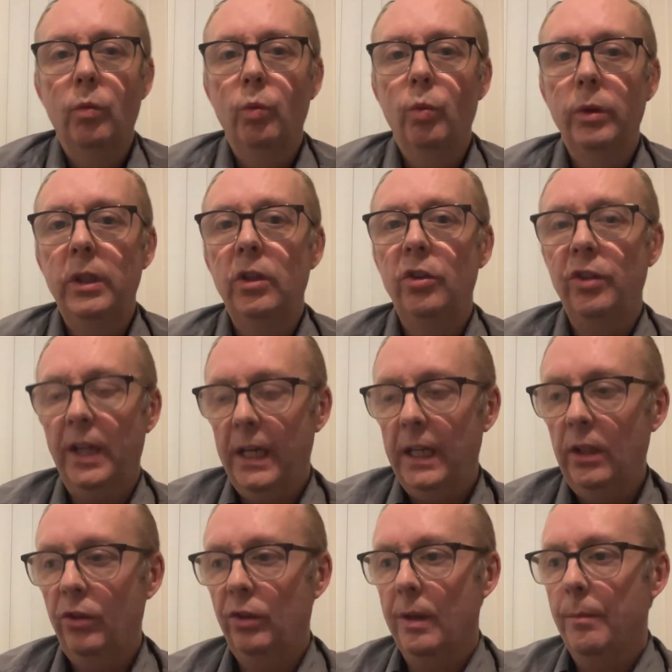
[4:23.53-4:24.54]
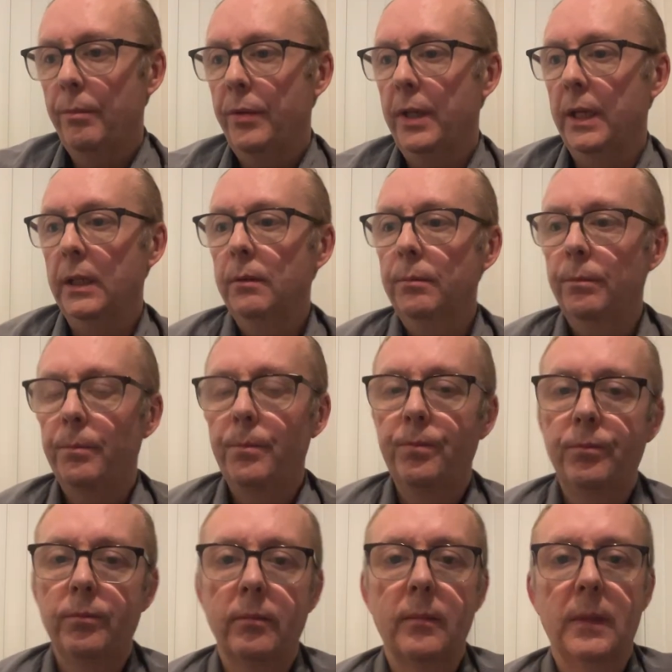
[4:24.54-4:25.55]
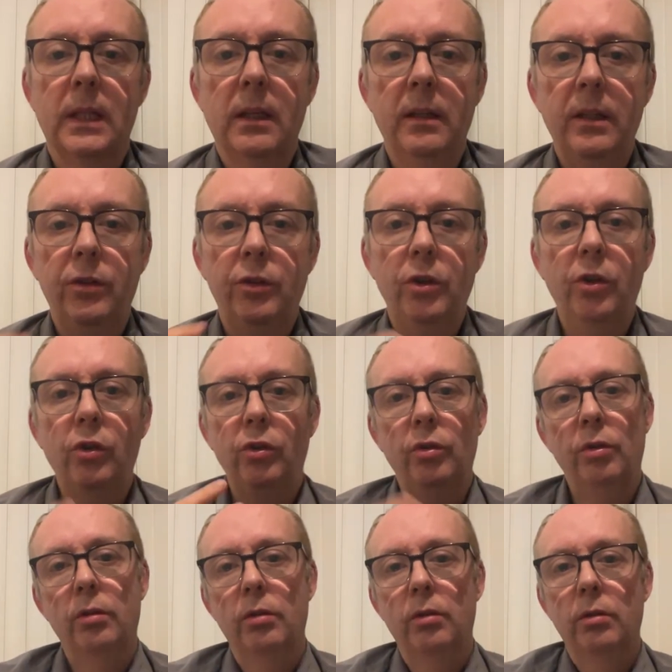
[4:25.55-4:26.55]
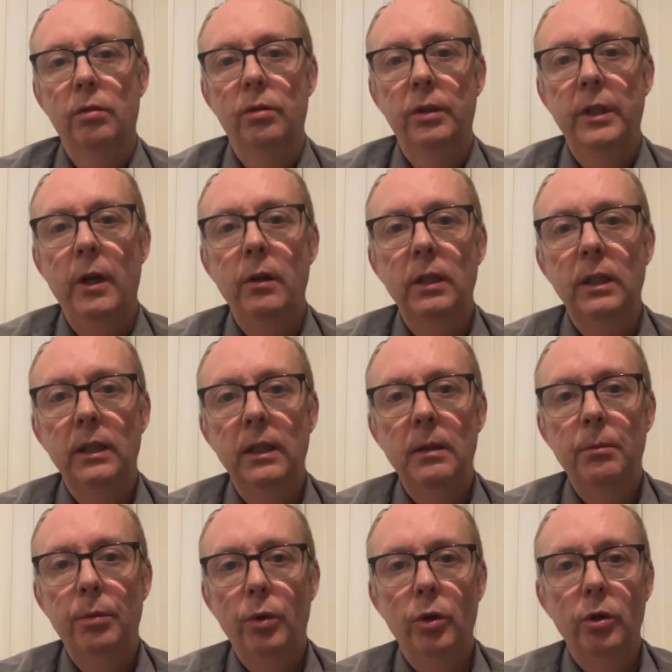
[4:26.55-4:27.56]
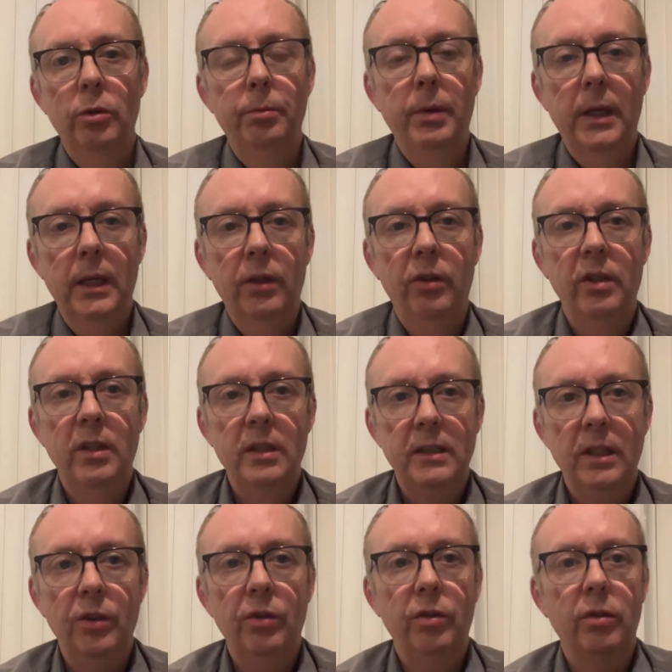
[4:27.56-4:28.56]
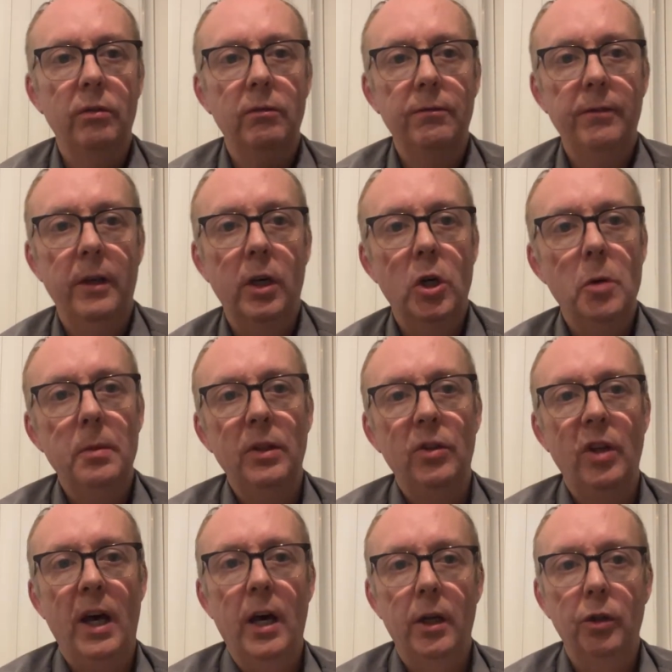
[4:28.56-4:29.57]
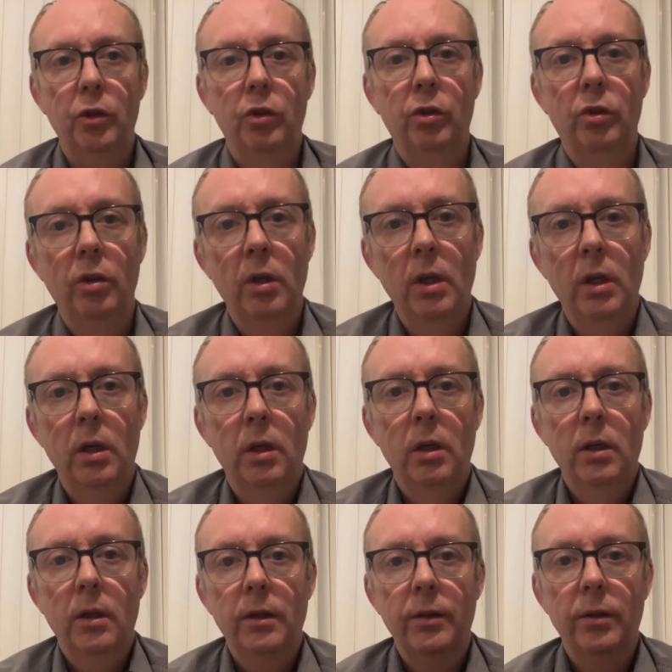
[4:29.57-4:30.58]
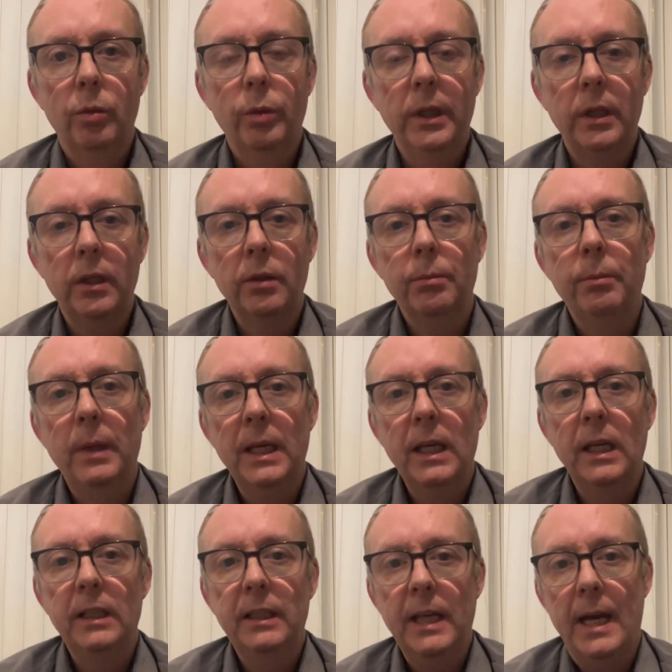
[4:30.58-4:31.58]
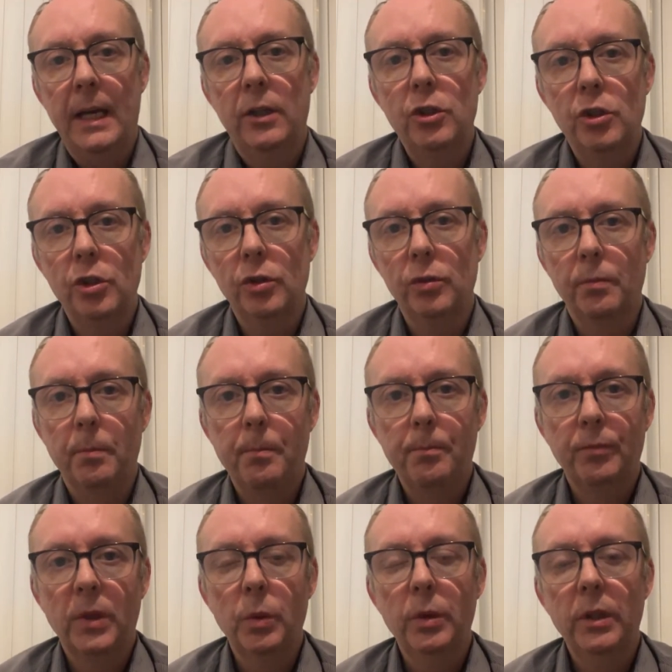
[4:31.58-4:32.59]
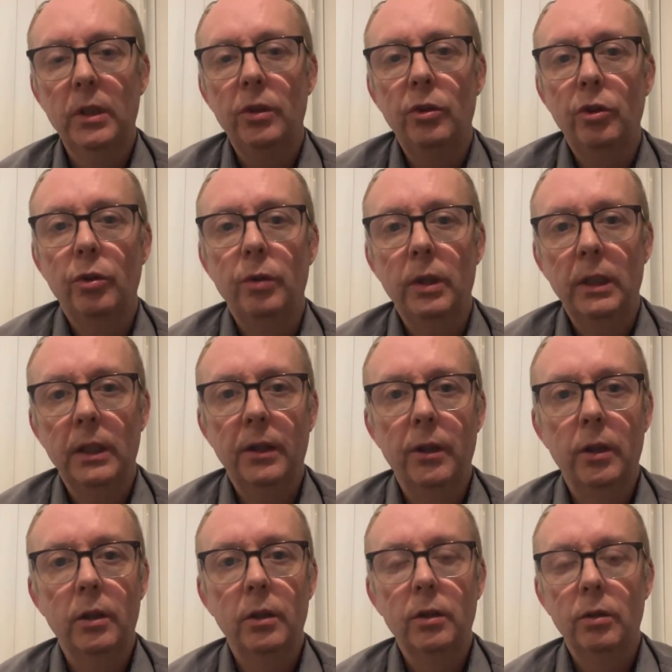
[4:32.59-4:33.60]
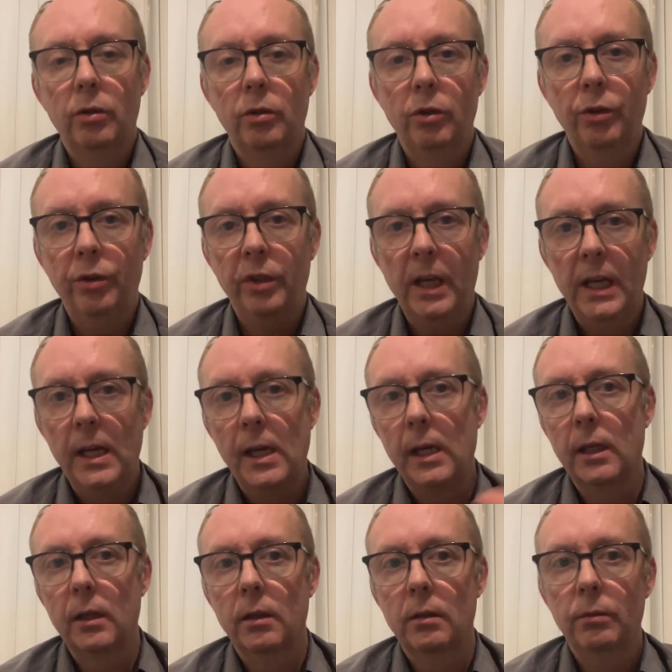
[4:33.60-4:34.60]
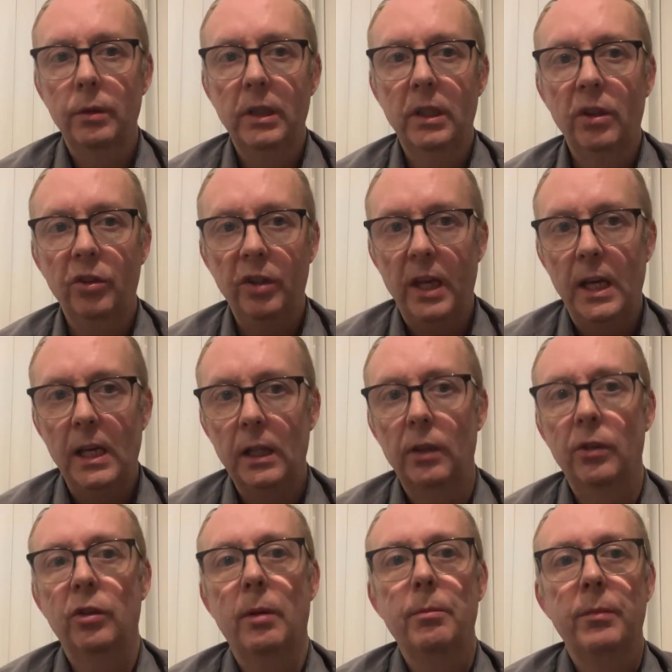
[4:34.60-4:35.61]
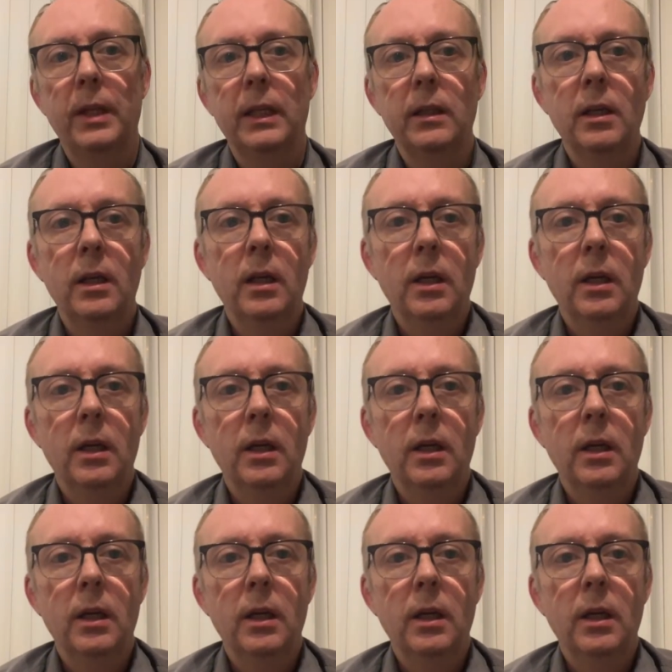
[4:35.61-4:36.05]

We say something. It's just the important person in this verb is us. We're making the action. We're doing the saying. We are saying something.